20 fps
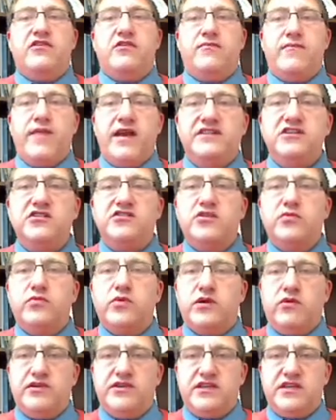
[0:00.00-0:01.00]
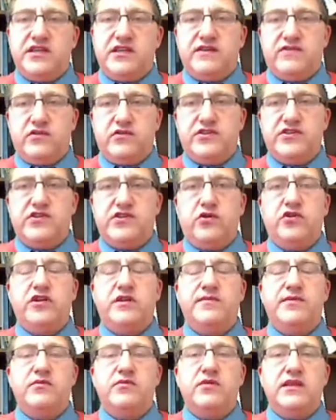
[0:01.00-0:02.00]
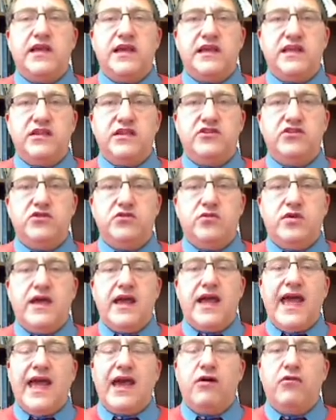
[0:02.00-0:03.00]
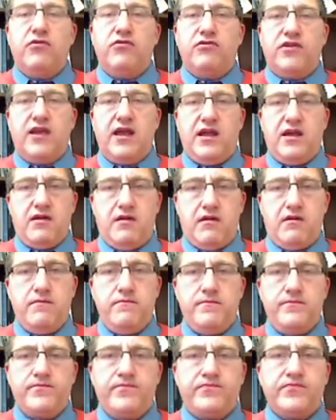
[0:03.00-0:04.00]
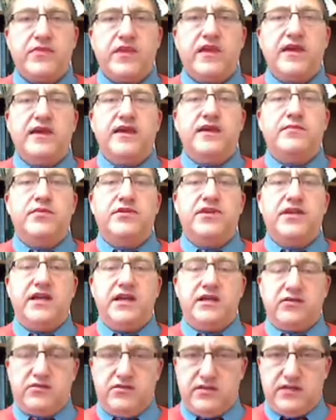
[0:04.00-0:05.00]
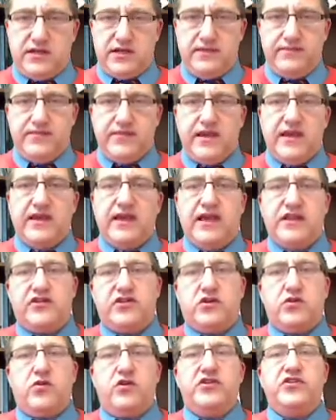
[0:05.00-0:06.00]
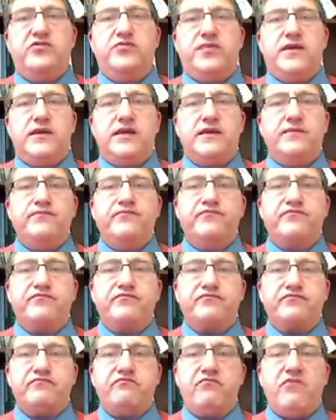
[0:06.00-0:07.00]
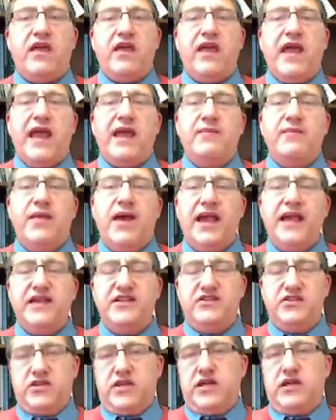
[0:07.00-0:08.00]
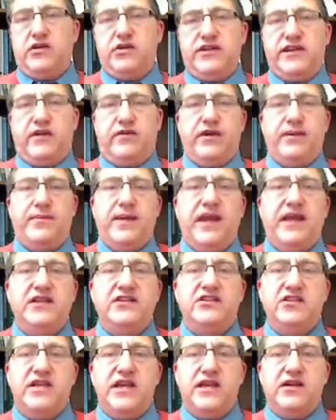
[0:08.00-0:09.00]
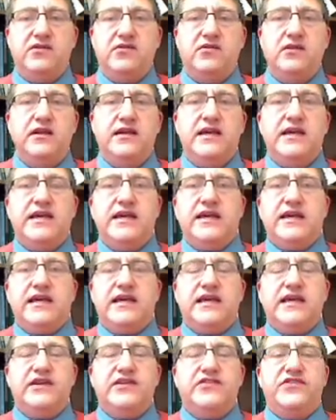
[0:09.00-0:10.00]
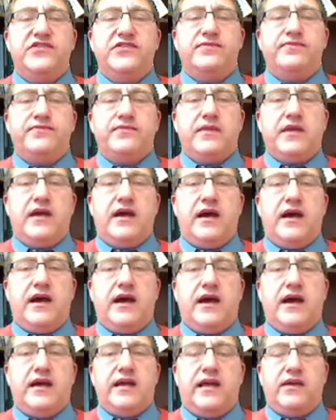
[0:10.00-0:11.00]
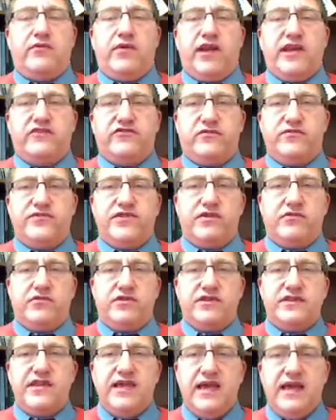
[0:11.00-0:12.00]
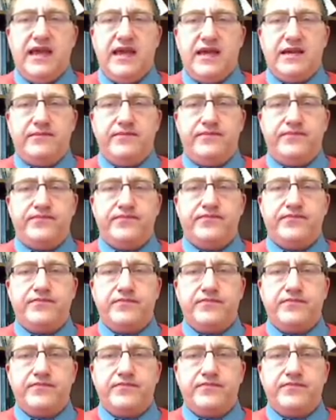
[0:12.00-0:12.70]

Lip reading: The message that we're going to give you is going to be related to health care. Particularly, it's going to be a pain scale. Now, a pain scale is can range from 0 to 10.